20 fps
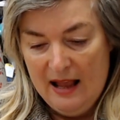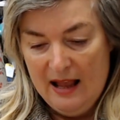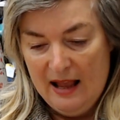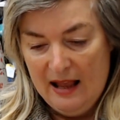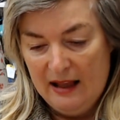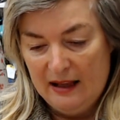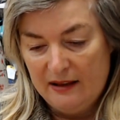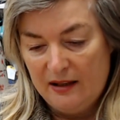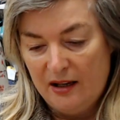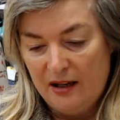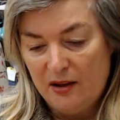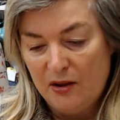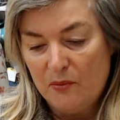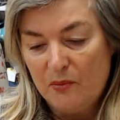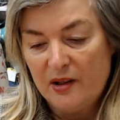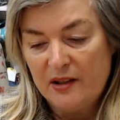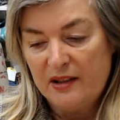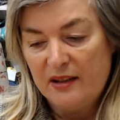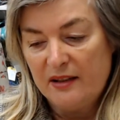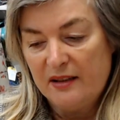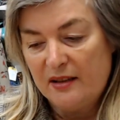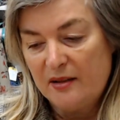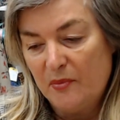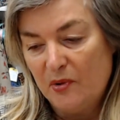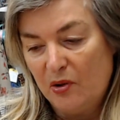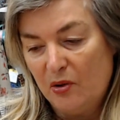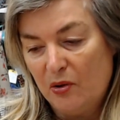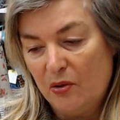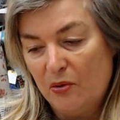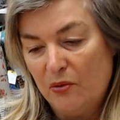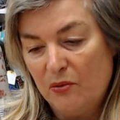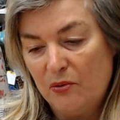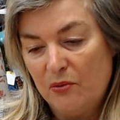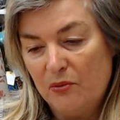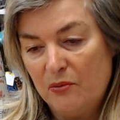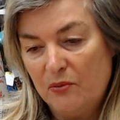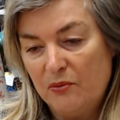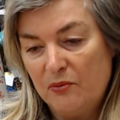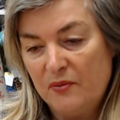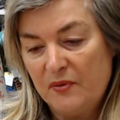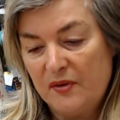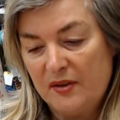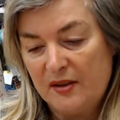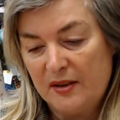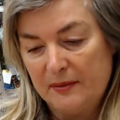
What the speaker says: The other one is Mccall's